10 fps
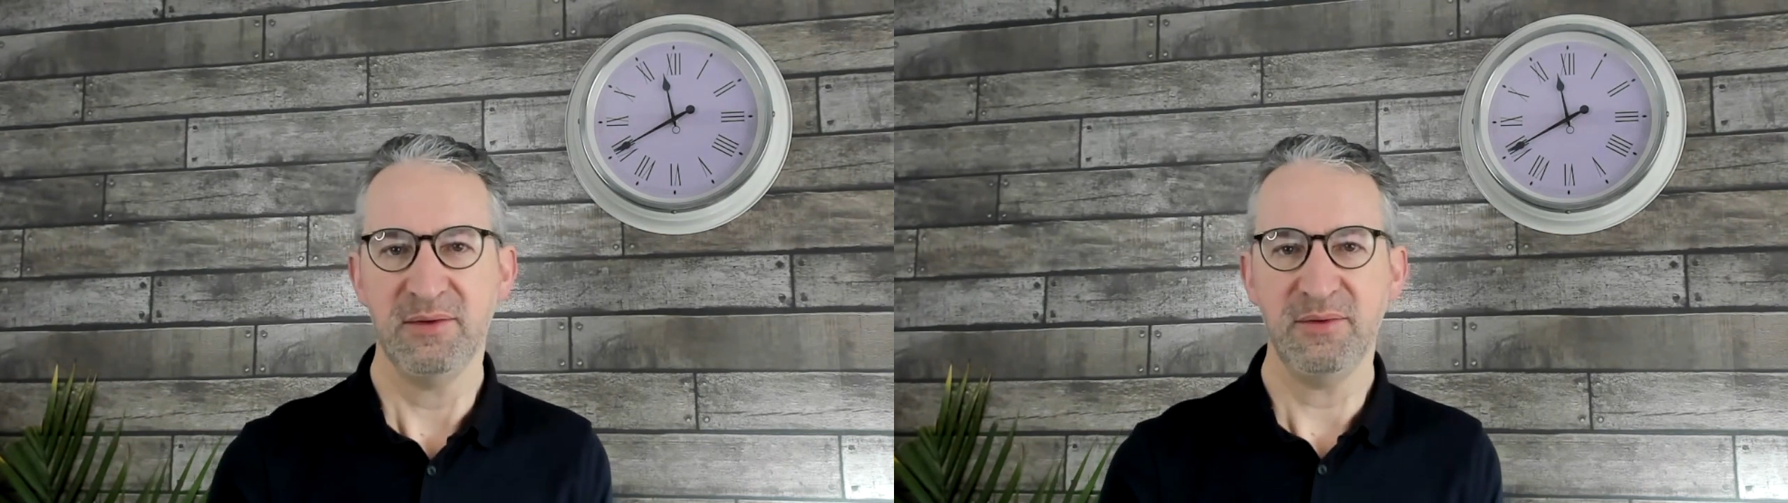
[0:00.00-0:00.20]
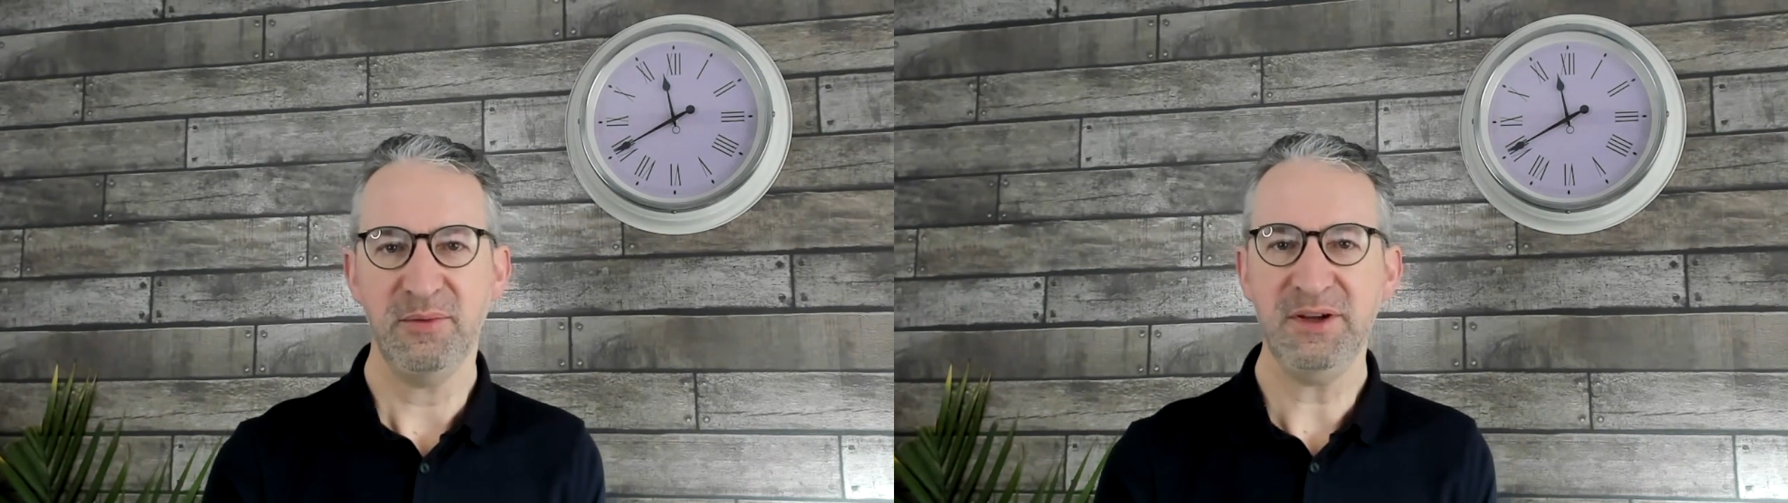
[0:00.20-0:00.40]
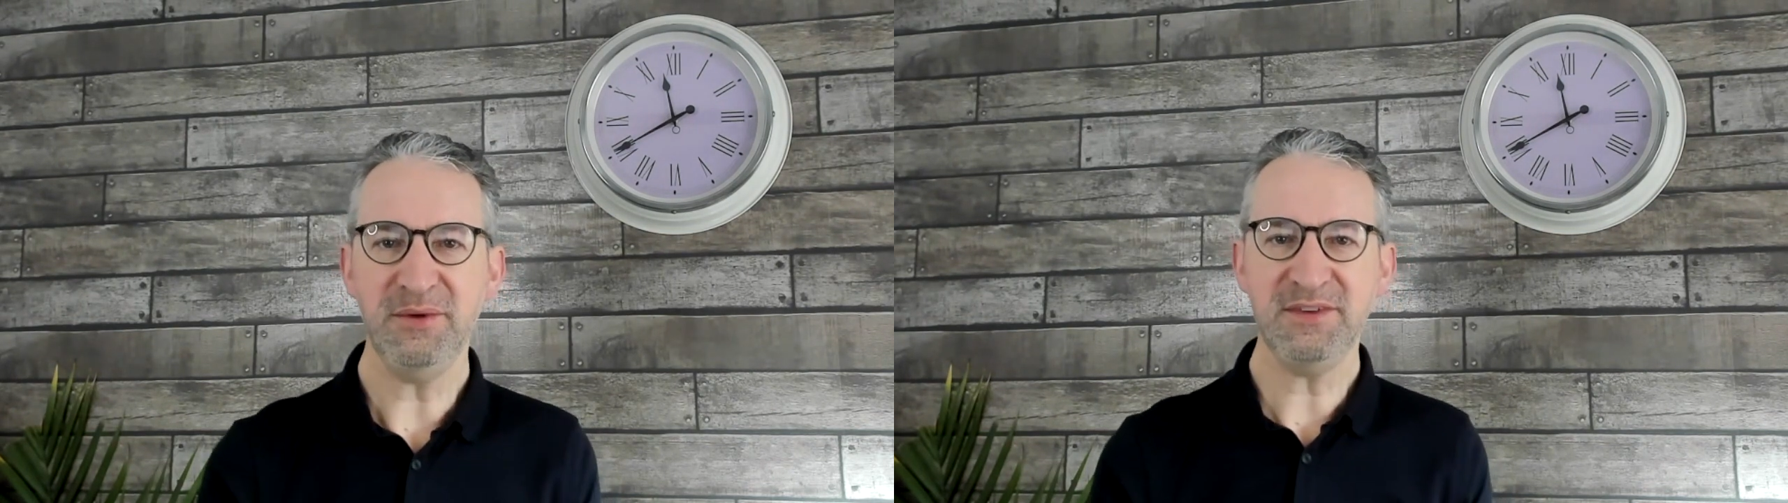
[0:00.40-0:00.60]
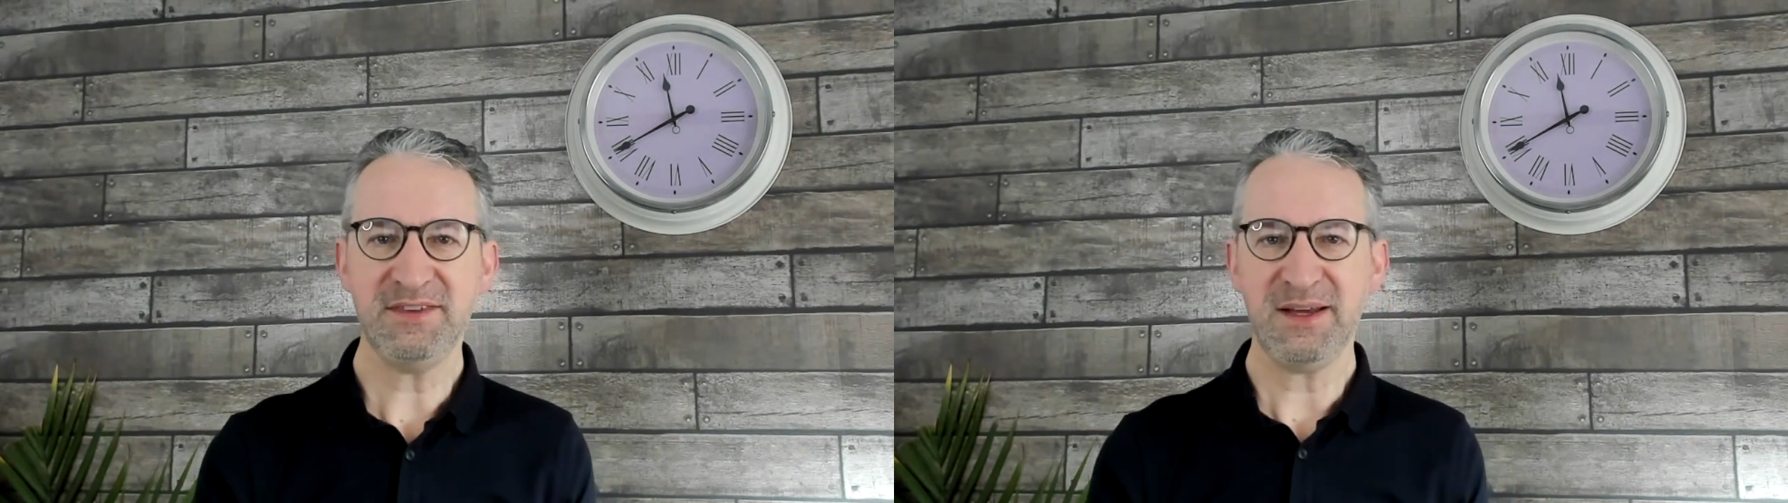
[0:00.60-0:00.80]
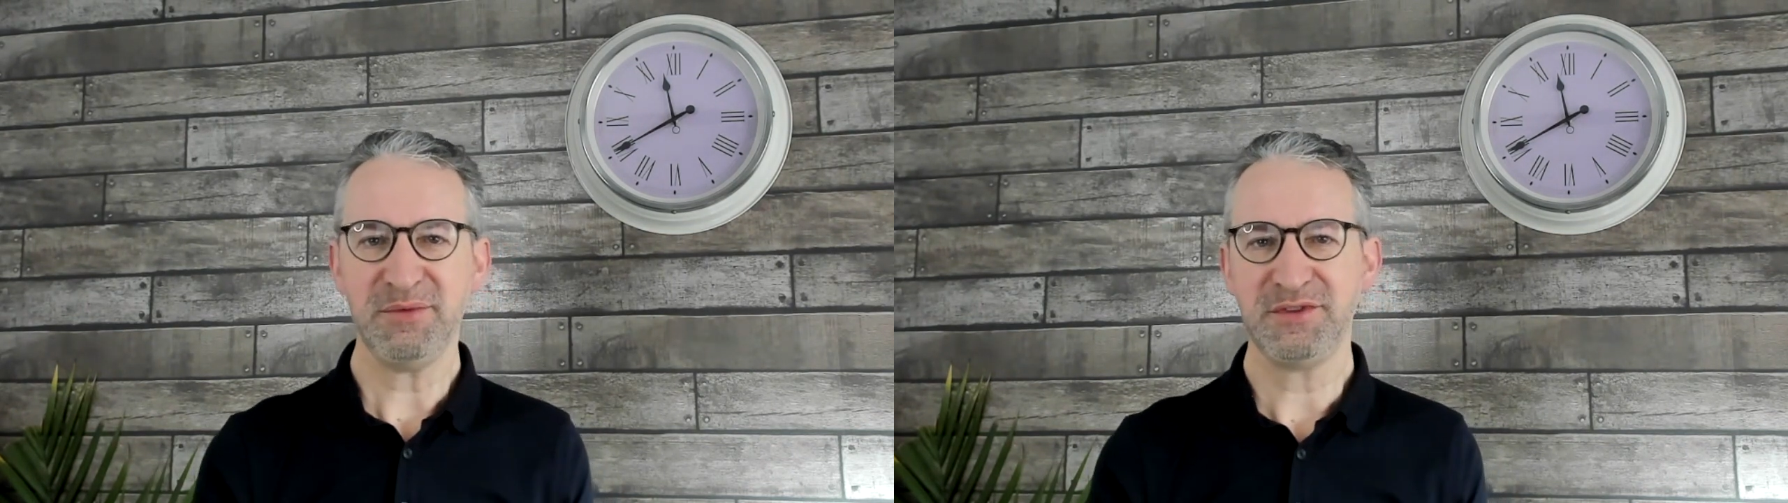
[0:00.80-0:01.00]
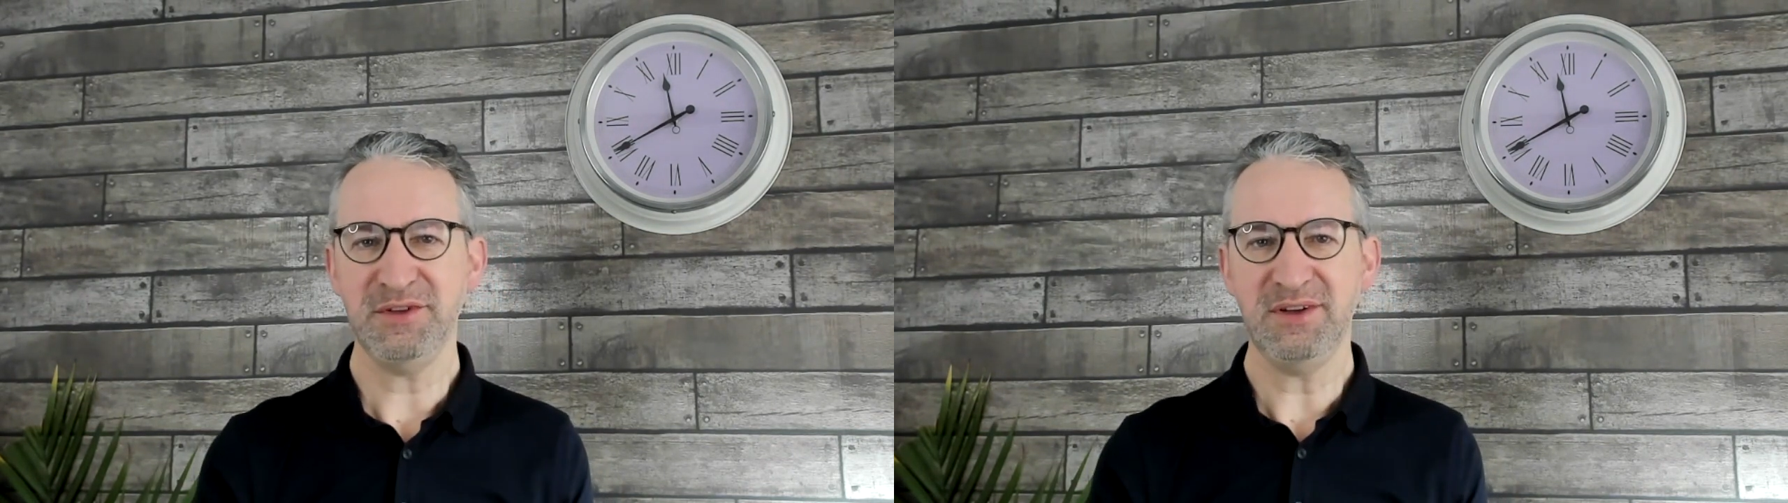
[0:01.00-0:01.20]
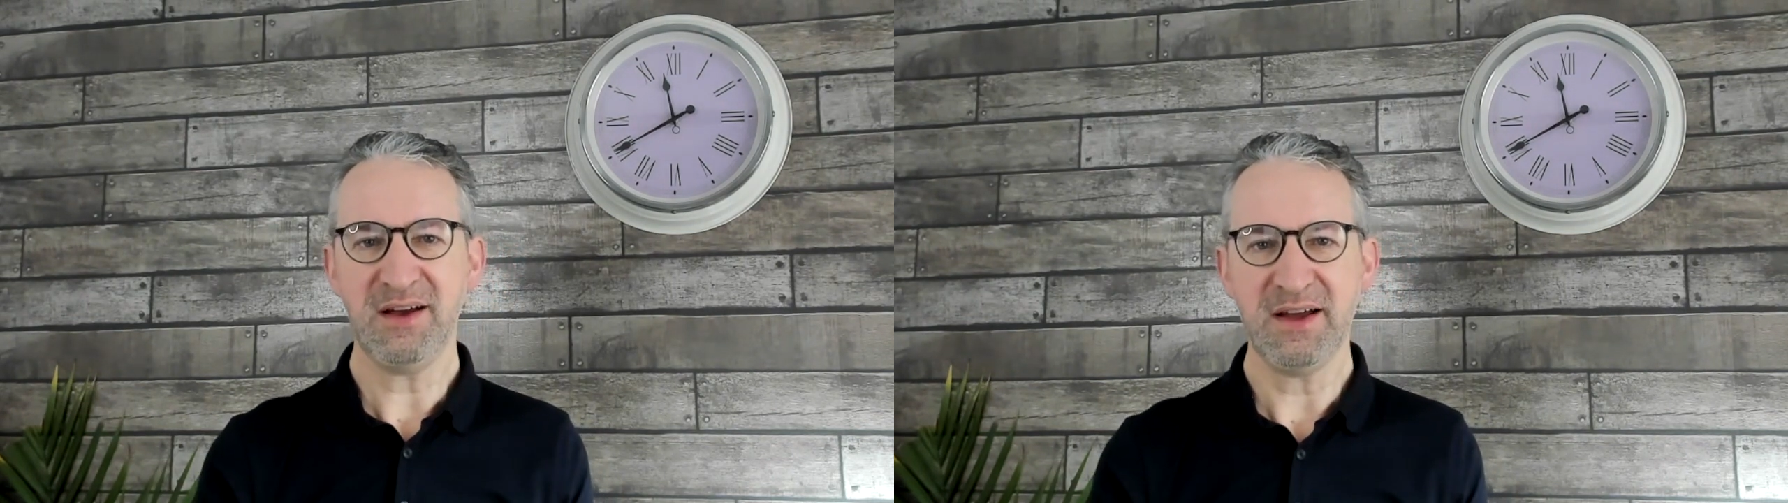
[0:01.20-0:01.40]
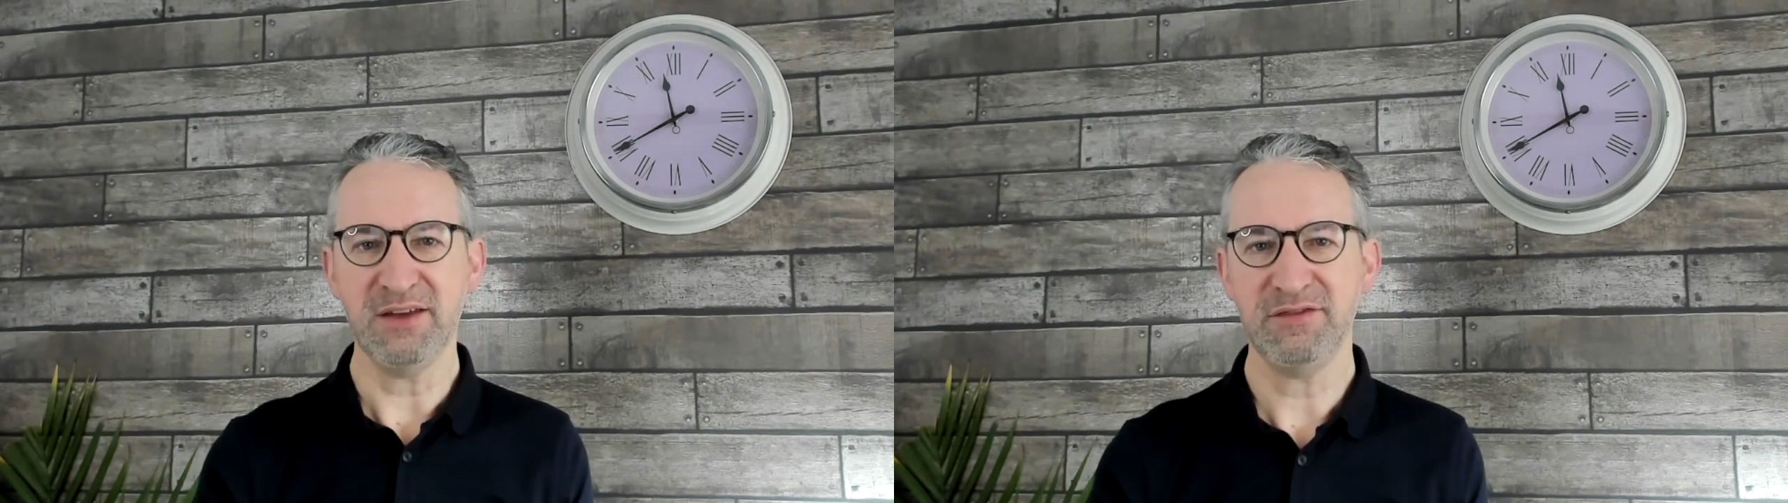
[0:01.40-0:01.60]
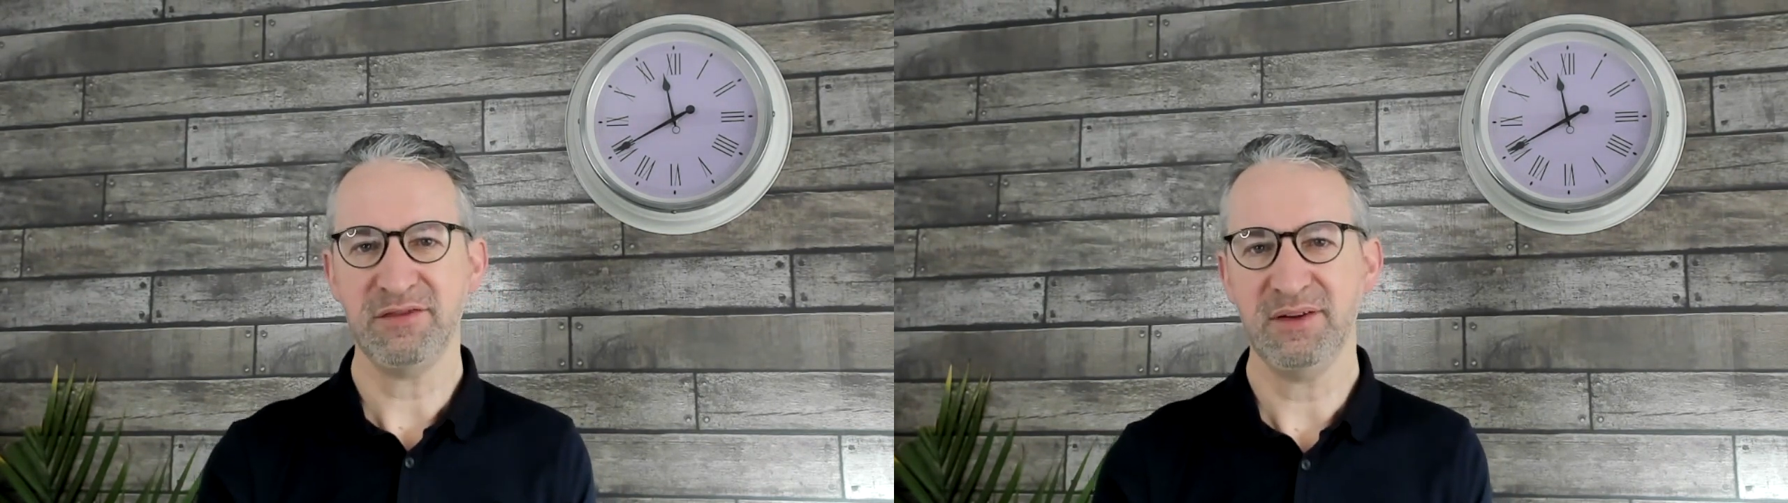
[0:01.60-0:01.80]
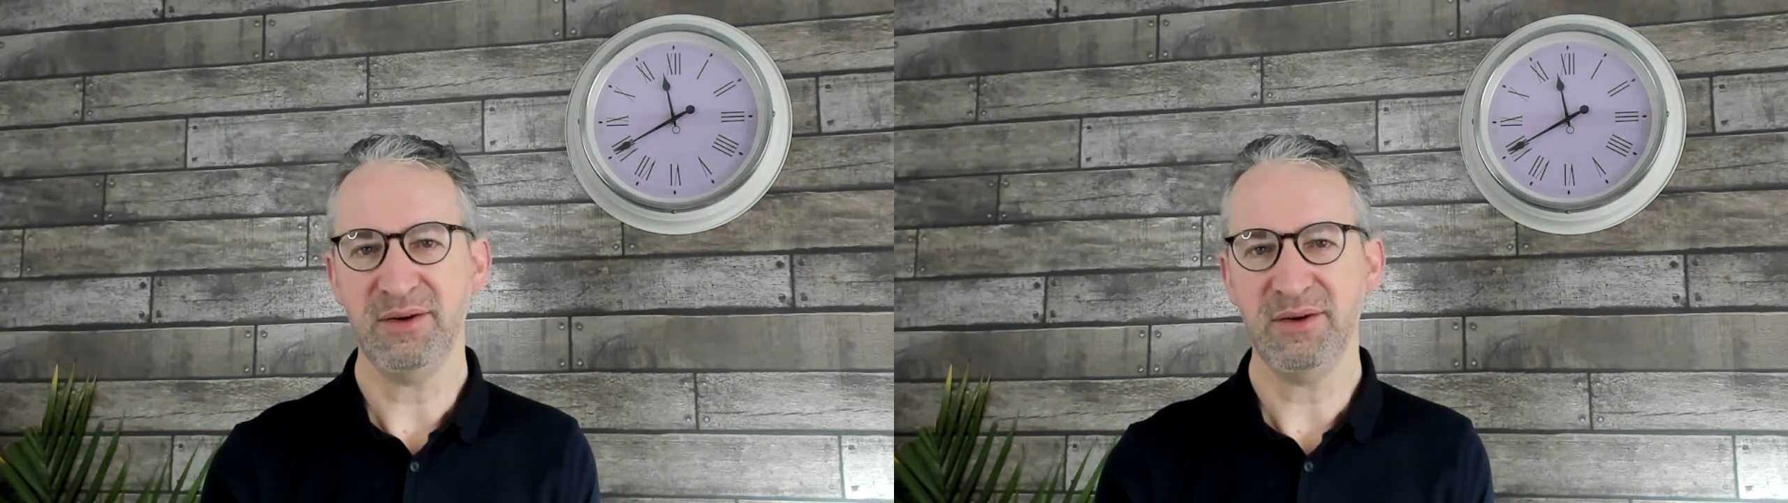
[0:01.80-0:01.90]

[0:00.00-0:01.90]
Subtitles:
We all step through life